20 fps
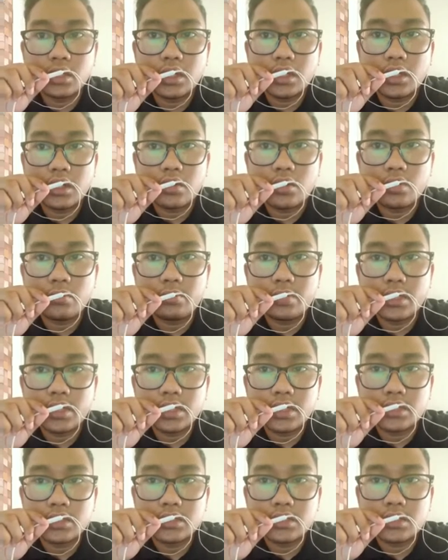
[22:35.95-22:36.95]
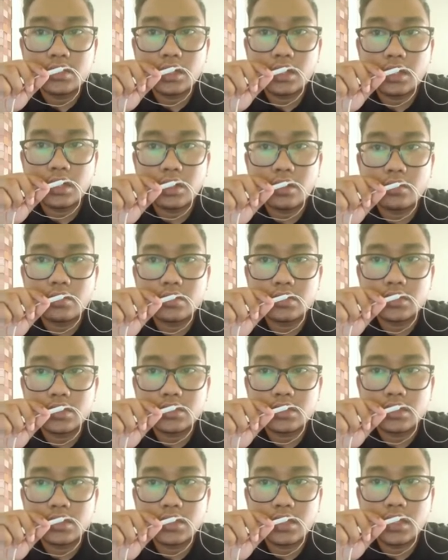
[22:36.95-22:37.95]
compliance,
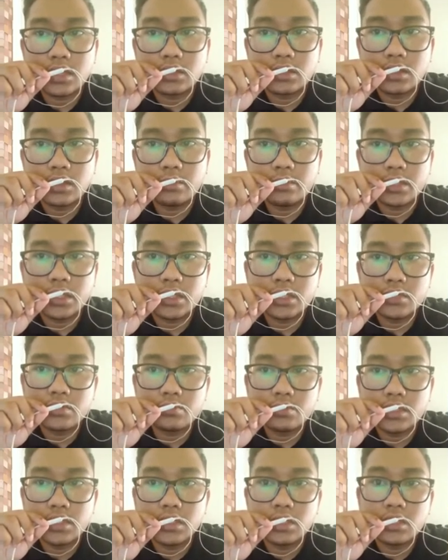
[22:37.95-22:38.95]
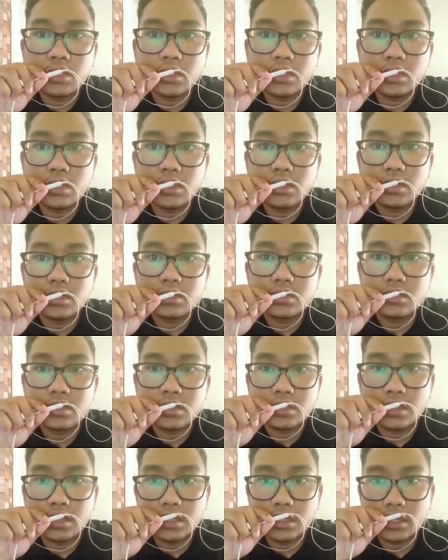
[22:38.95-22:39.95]
consistent data management
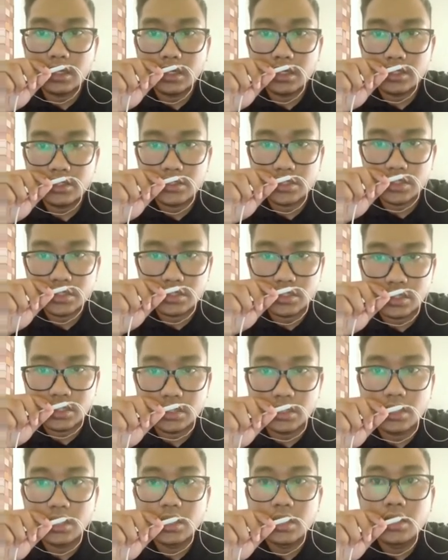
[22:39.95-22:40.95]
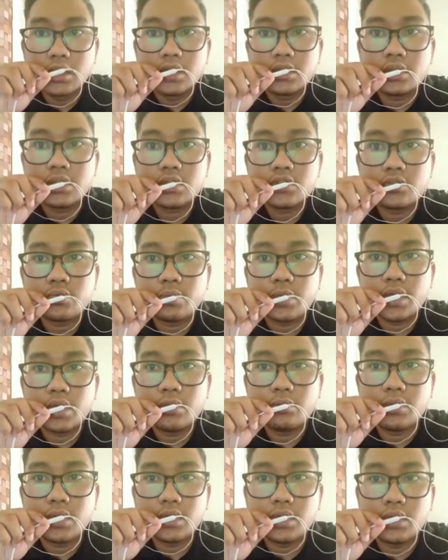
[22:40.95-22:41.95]
is essential. This
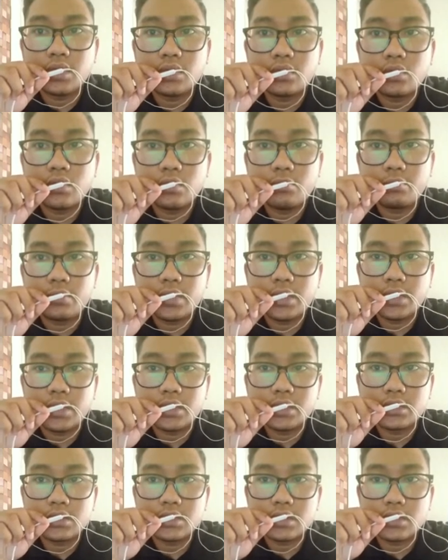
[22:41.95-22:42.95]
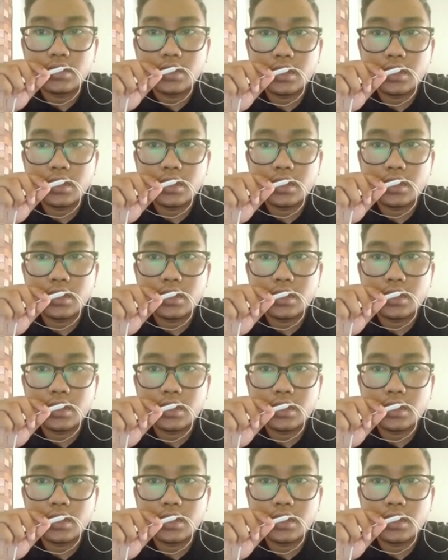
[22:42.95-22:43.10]
may mean compliance